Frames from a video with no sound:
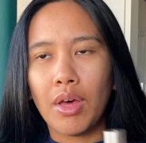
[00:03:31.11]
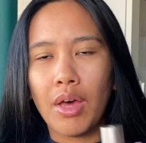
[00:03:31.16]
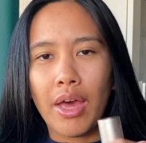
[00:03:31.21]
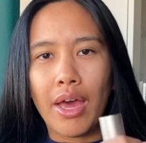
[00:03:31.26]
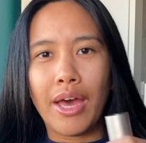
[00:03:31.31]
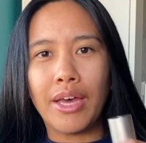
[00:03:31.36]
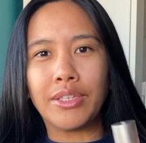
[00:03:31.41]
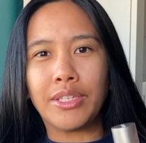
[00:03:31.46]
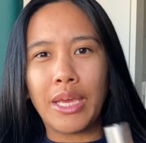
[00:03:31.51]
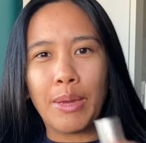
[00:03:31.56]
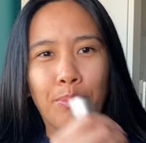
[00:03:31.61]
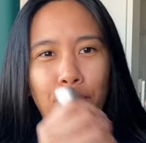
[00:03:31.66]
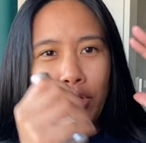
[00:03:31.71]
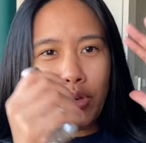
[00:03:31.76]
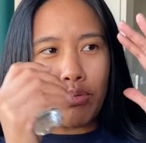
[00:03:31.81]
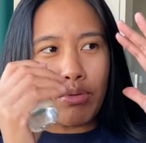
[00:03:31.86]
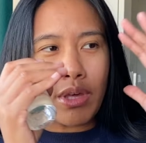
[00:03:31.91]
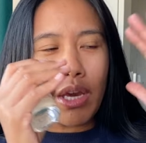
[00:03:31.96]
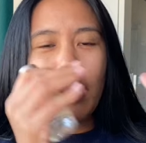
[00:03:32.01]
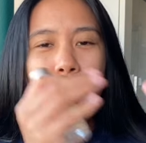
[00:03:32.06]
as eh, but
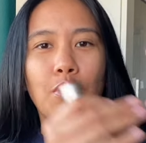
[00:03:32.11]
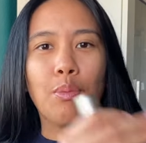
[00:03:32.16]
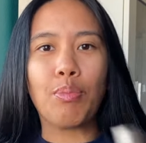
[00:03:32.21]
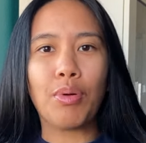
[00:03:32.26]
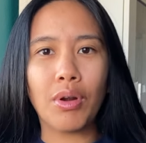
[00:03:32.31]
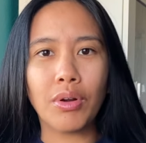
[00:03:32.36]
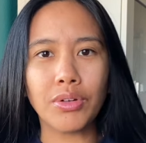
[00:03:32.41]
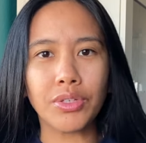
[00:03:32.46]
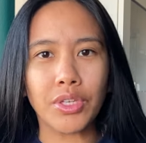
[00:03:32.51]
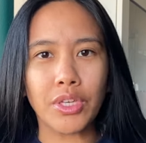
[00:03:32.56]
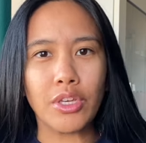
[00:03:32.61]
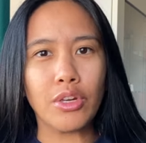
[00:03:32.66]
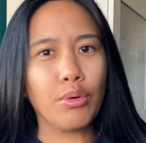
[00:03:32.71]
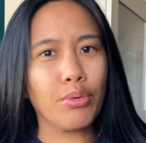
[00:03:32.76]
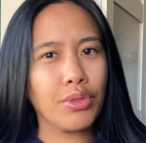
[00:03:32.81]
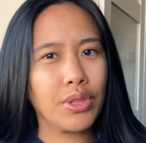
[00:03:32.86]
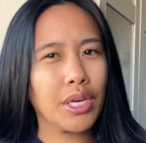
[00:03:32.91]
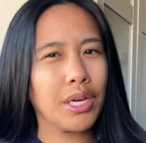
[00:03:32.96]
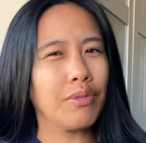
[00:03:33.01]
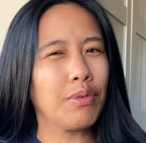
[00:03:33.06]
you think of a person, you
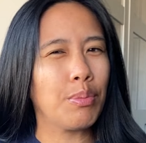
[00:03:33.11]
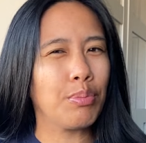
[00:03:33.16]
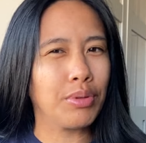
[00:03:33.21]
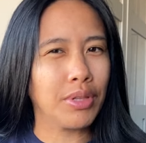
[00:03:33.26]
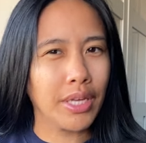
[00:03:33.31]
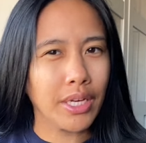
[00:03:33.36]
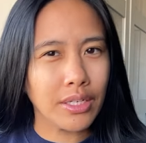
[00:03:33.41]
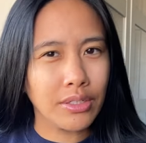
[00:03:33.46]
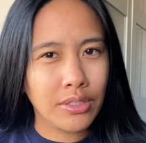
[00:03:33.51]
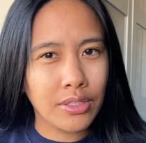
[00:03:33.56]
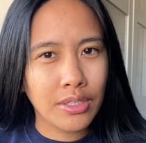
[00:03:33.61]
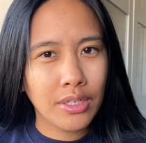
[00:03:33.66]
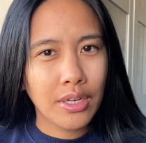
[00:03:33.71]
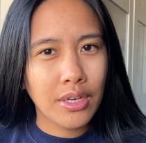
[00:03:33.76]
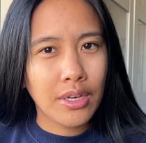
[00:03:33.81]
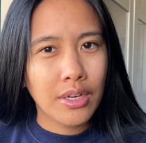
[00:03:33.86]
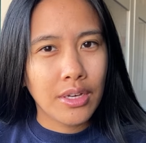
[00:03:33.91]
don't think of a place.